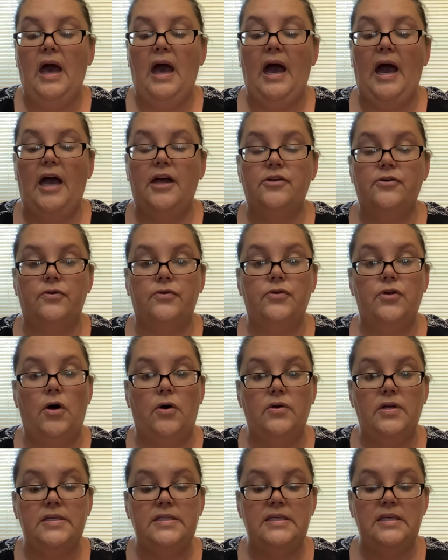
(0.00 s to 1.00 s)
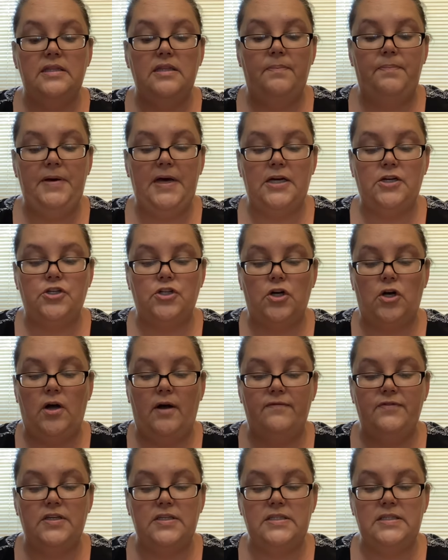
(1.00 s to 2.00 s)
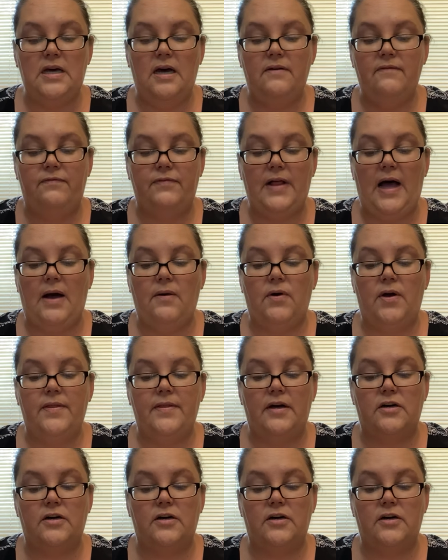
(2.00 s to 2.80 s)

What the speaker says: And you'll notice in the picture of the sunflower,